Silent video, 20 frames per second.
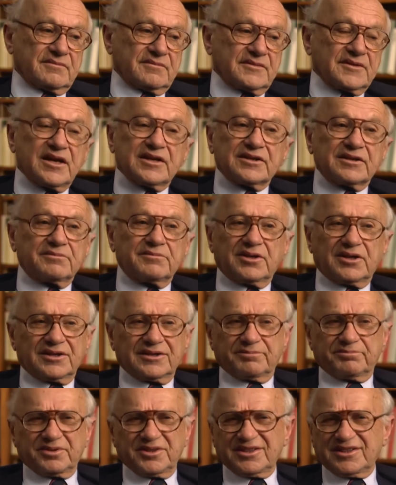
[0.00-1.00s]
And in my
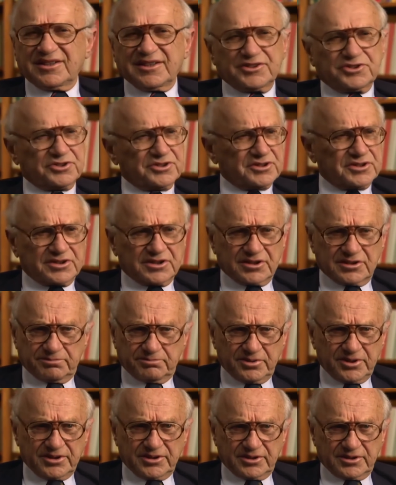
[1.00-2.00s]
opinion, I shouldn't say
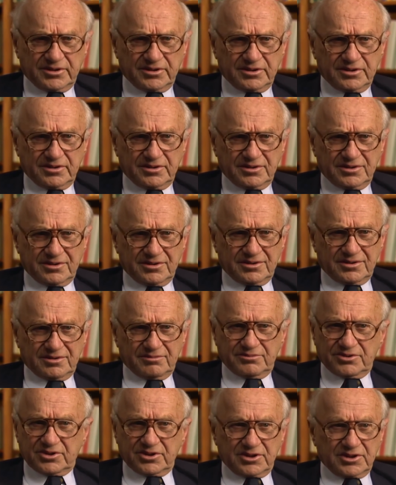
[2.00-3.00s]
opinion,
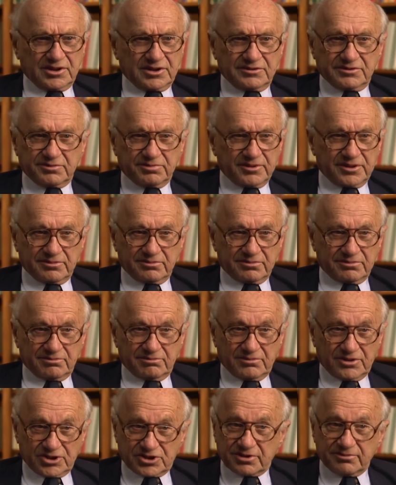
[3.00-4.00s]
because I have spent
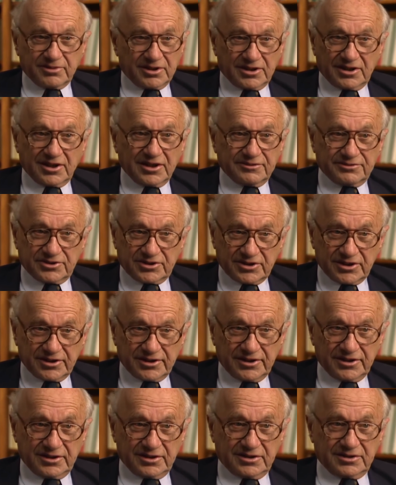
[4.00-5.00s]
much of my life
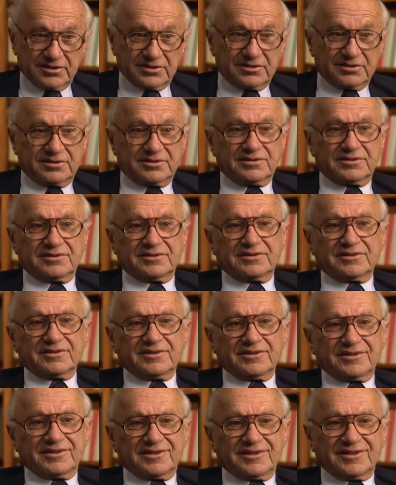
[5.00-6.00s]
studying this.
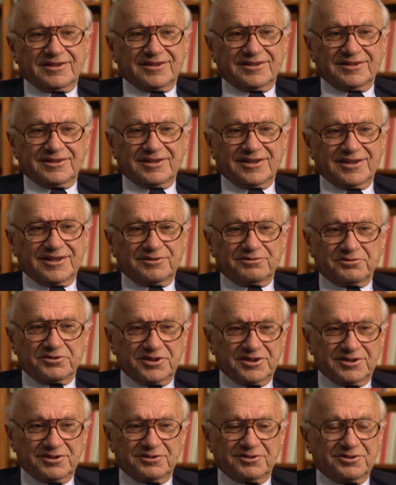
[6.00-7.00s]
I've
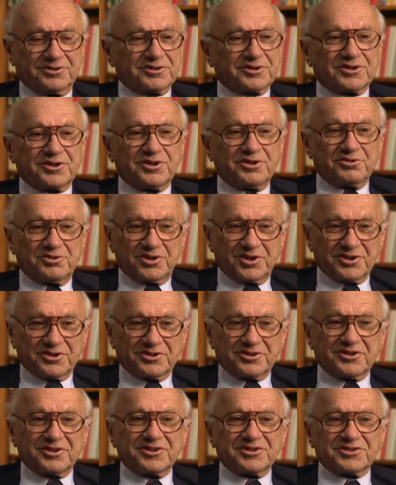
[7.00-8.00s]
written or
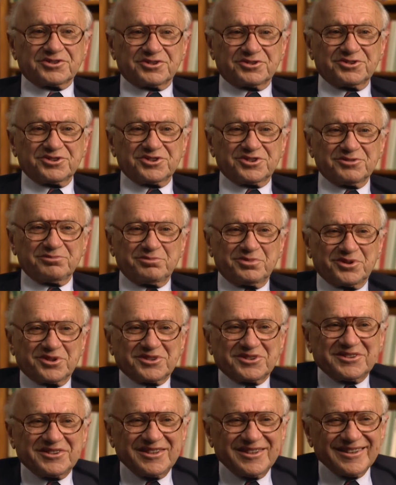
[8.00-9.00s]
co-authored a series of
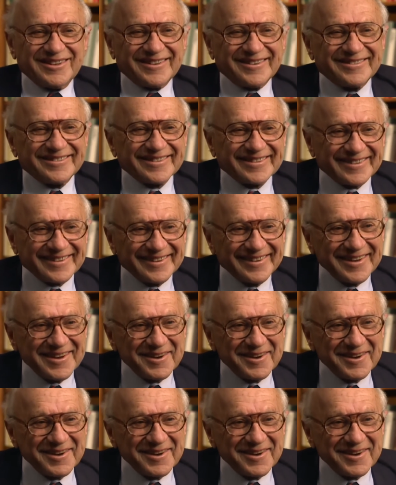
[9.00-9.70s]
books dealing with a